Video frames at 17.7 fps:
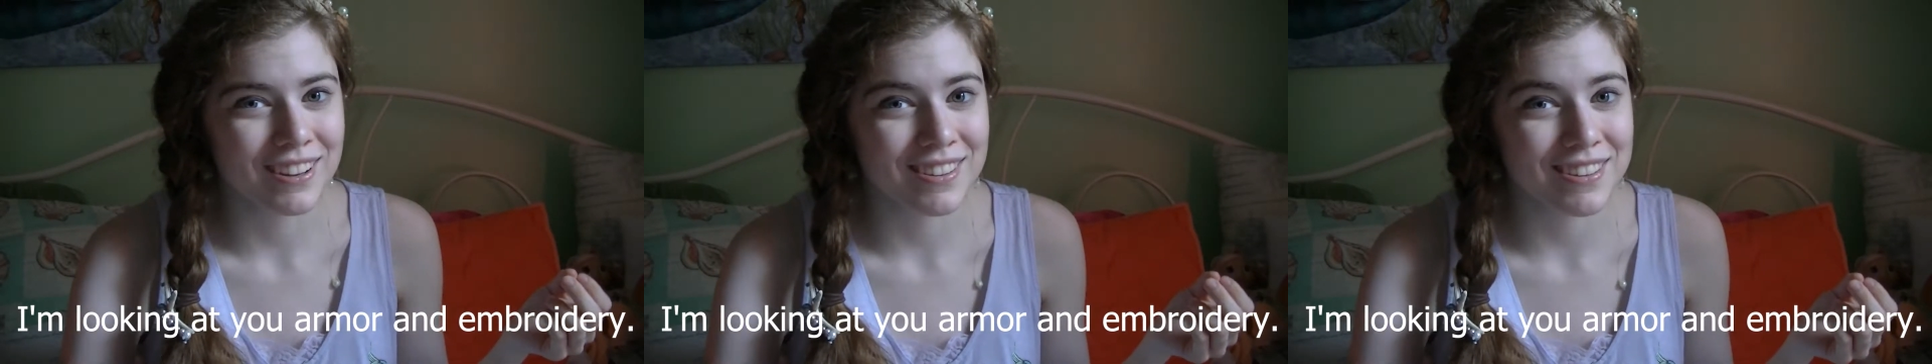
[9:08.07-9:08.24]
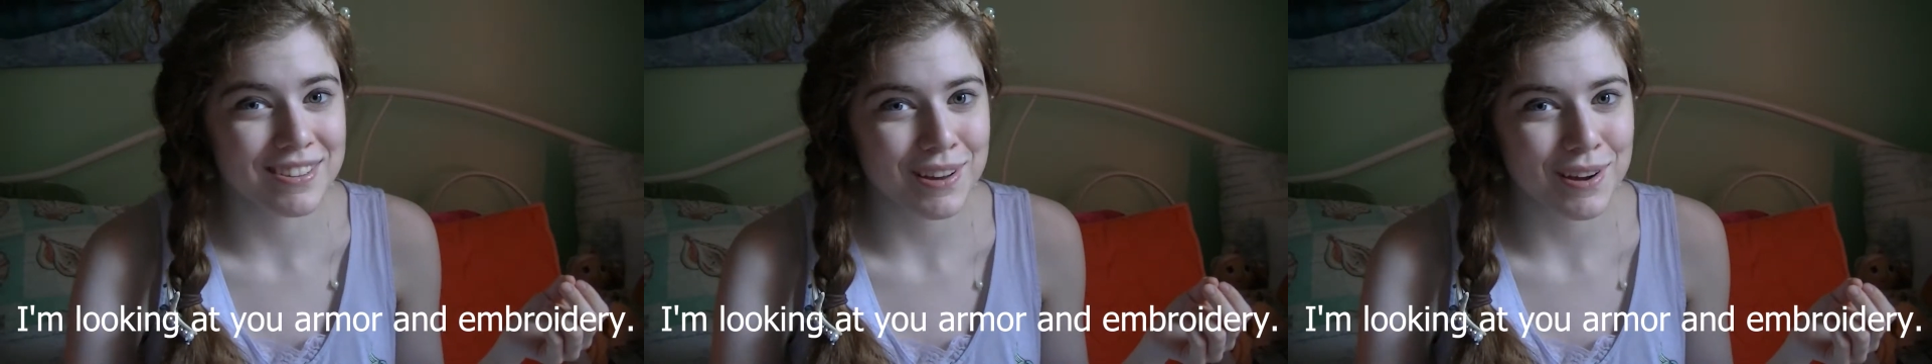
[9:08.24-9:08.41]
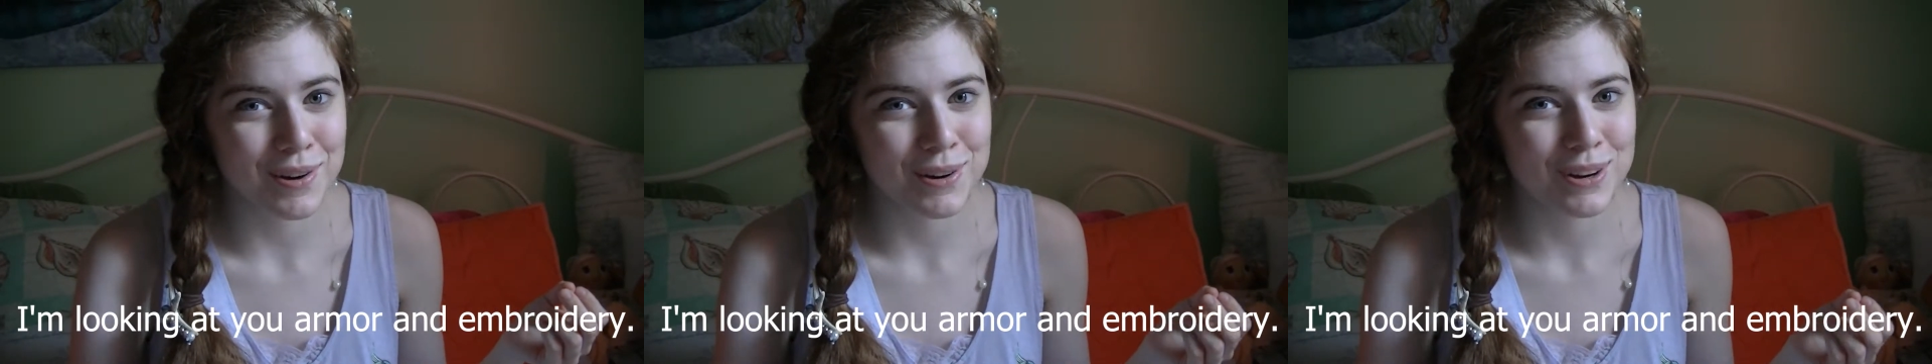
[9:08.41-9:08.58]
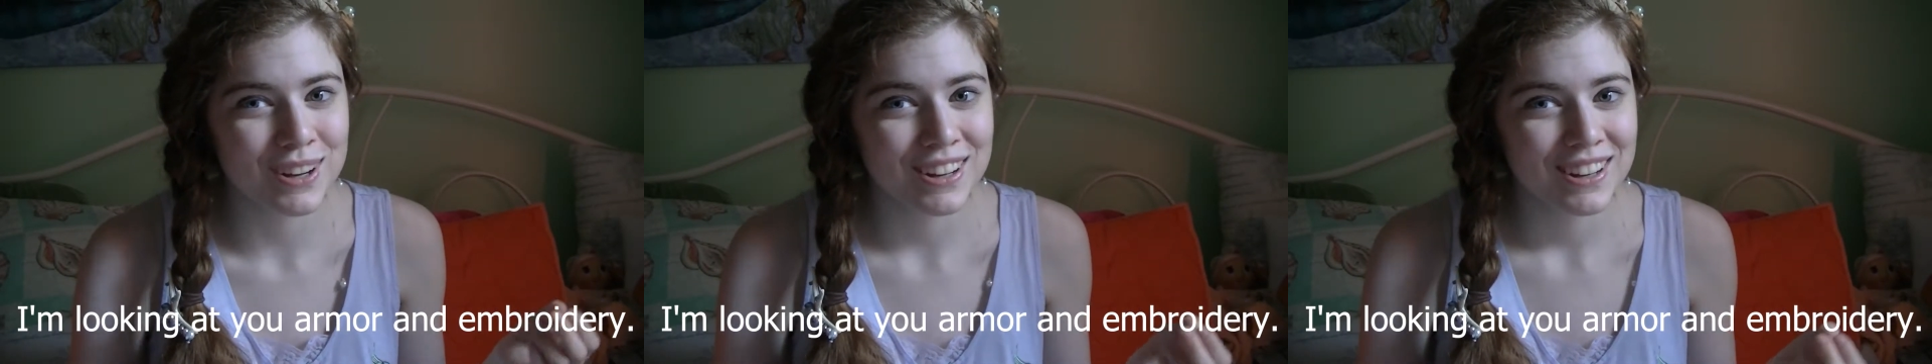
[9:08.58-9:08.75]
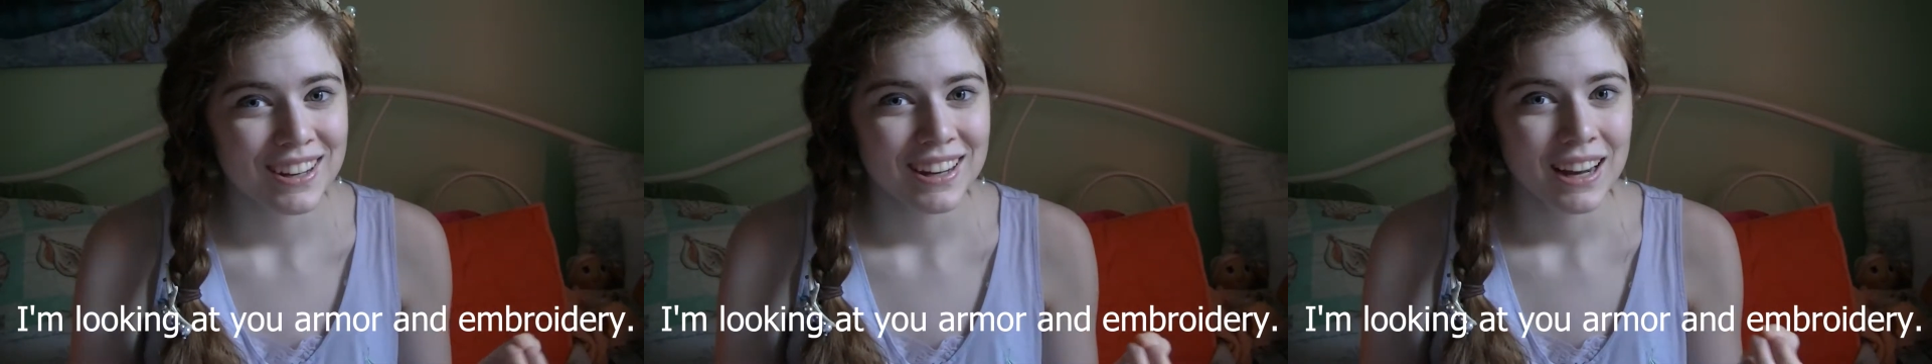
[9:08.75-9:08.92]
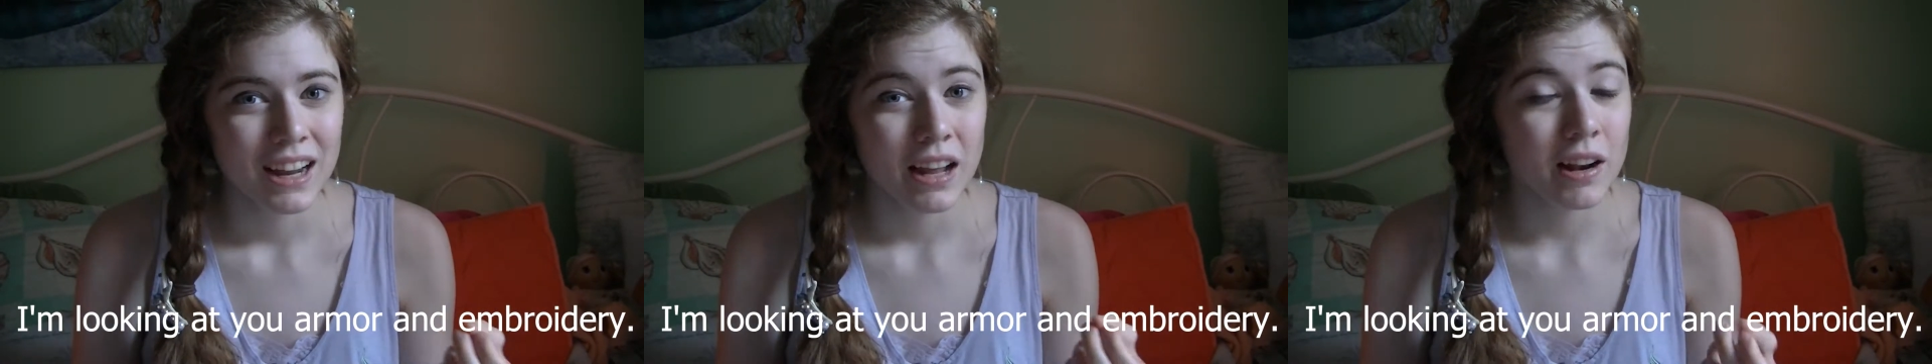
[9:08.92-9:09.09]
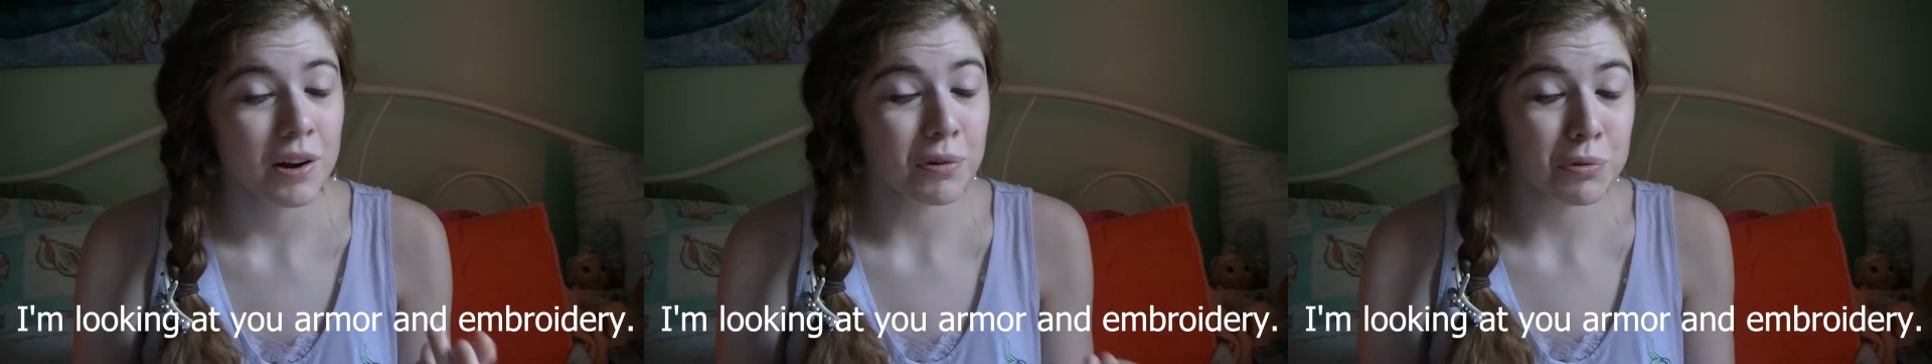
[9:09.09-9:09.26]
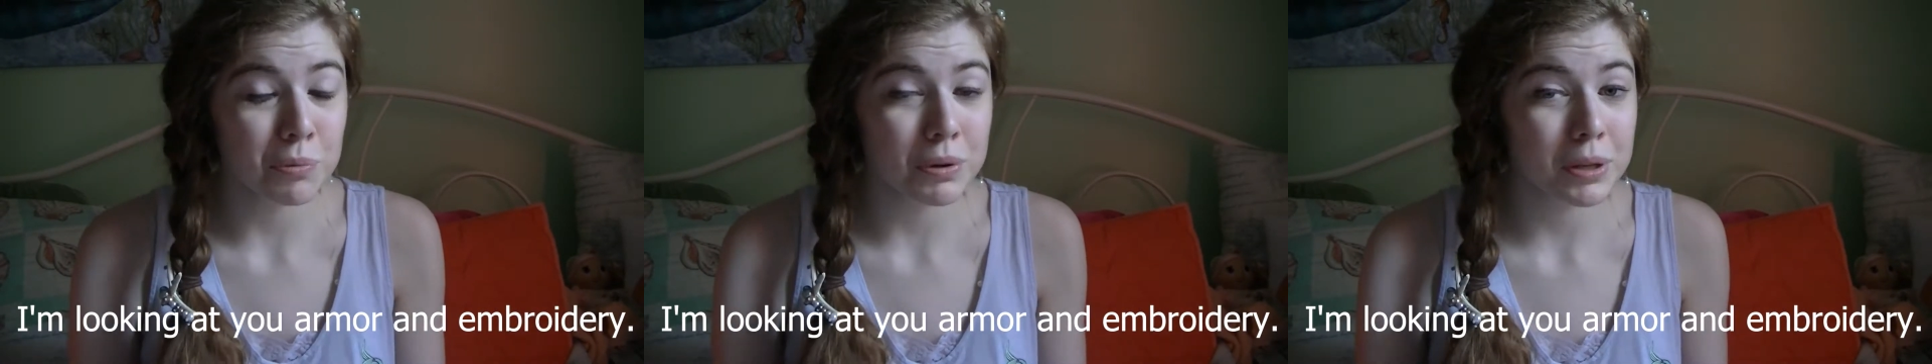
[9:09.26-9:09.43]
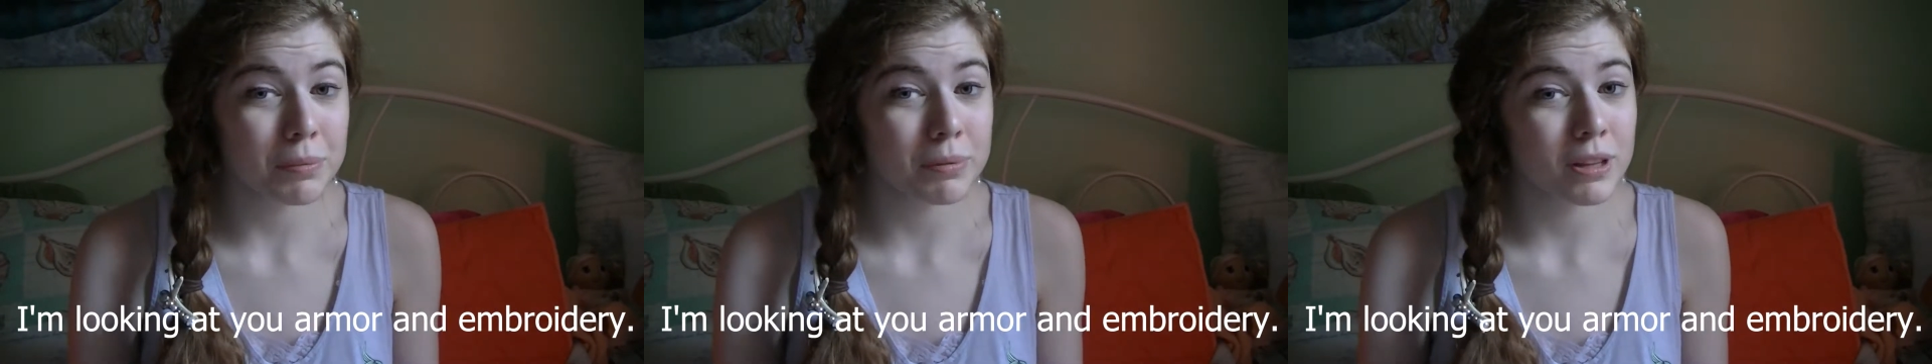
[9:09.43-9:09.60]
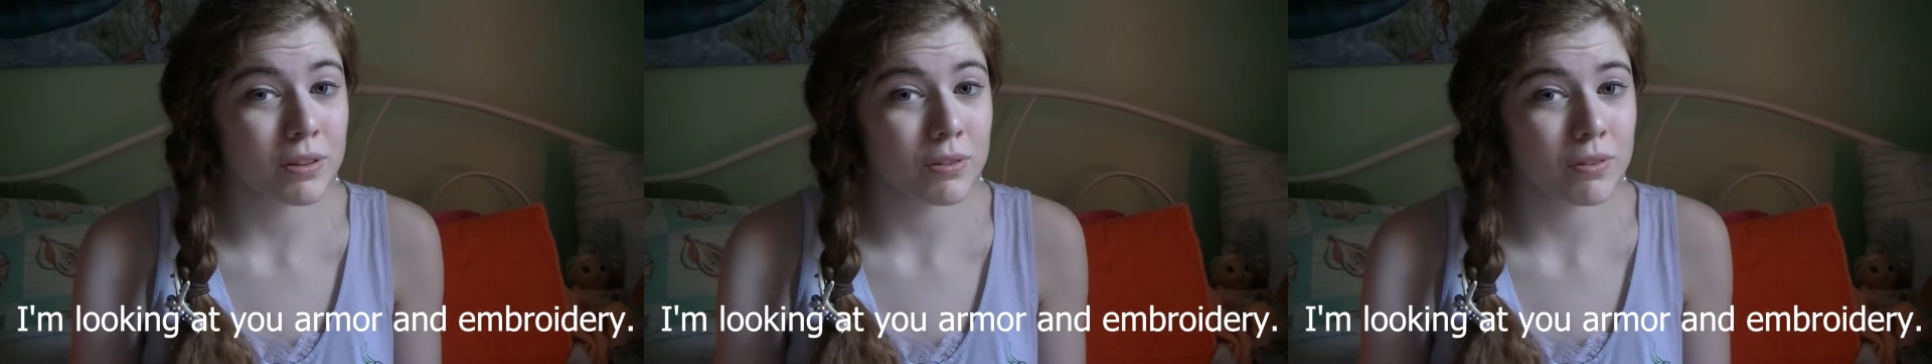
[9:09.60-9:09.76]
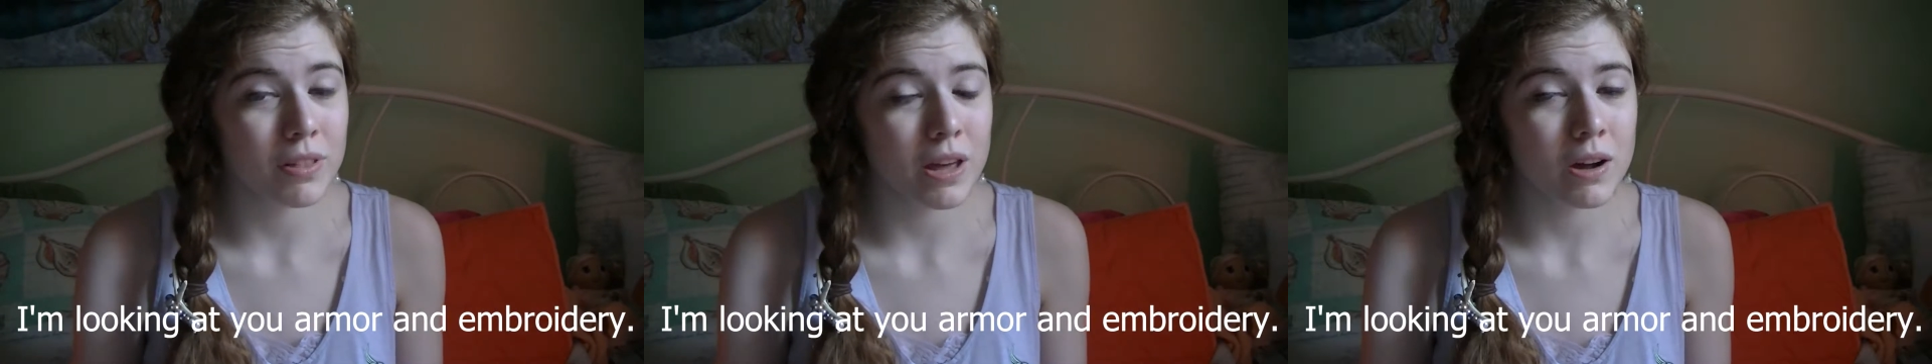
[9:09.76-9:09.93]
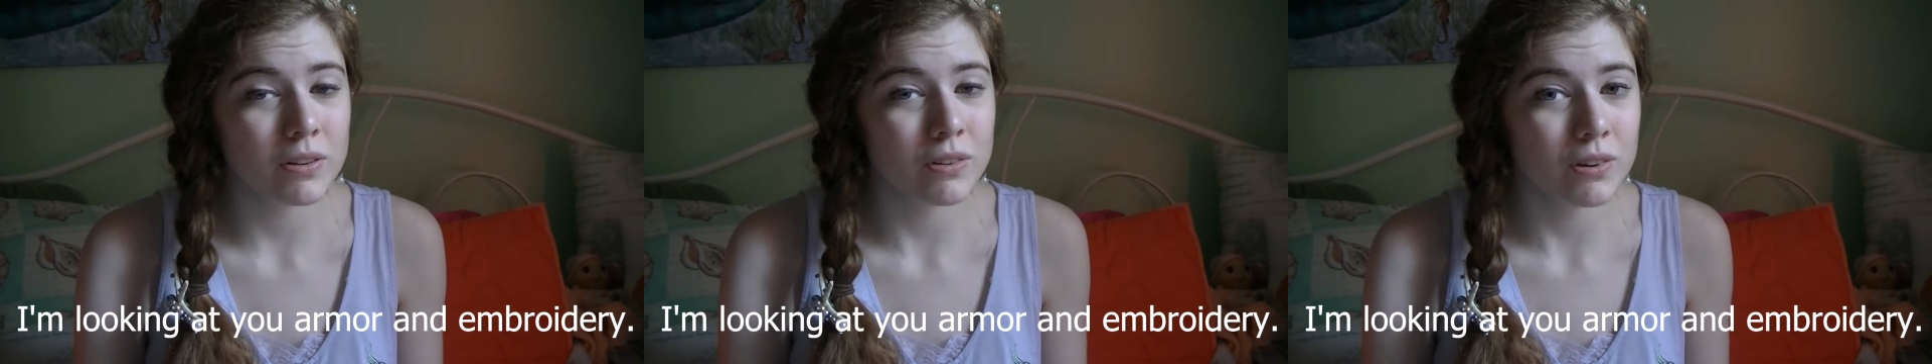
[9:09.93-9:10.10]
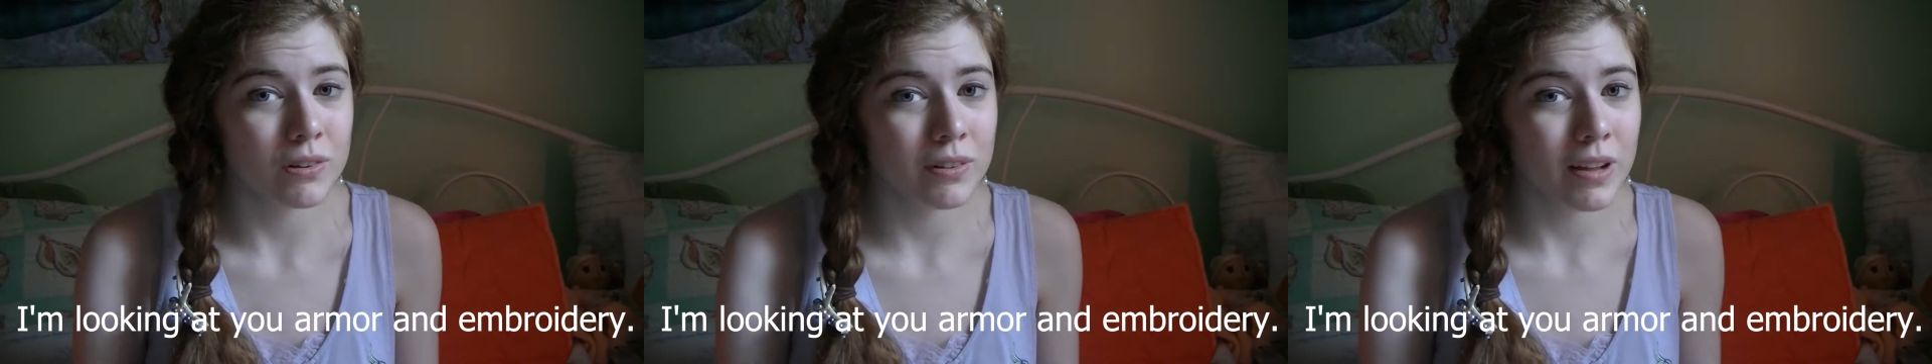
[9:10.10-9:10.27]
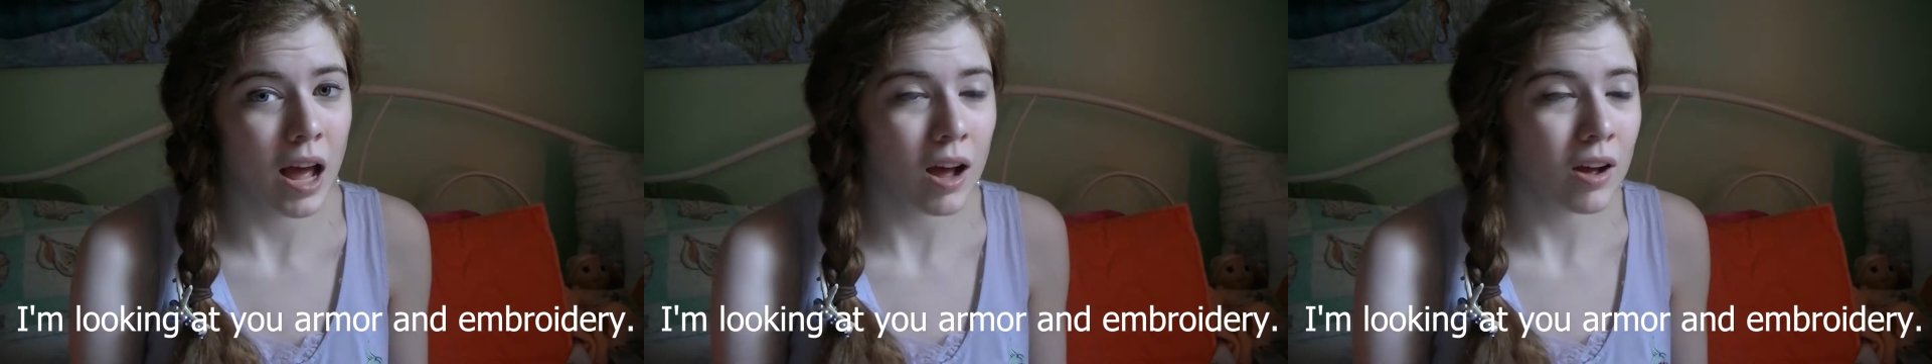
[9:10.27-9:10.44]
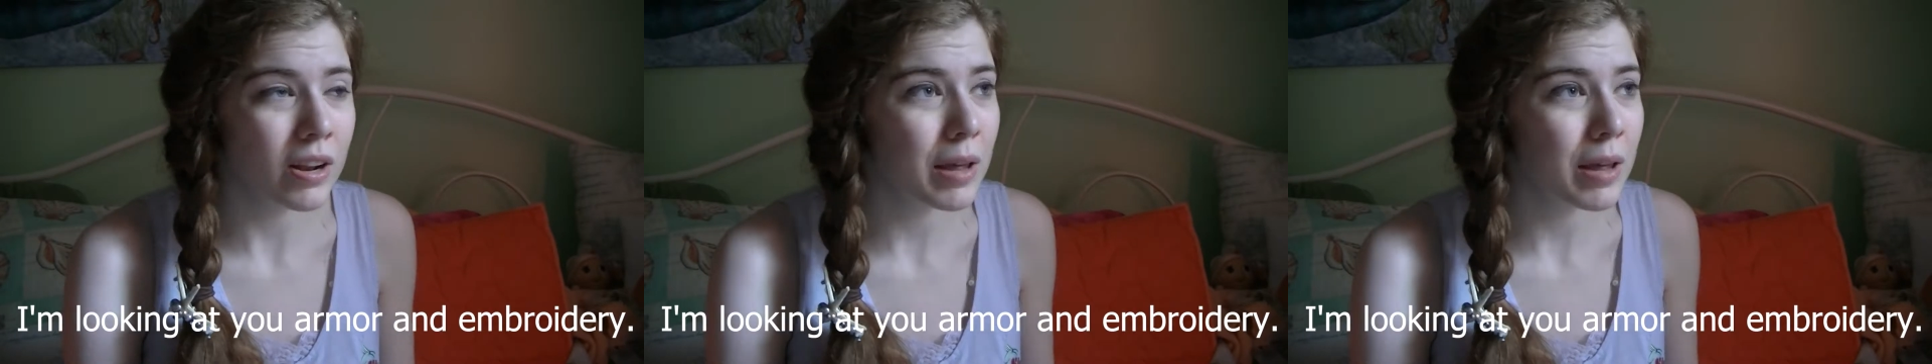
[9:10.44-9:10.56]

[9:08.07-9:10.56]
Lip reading: So, and I was pretty pleased with how it turned out.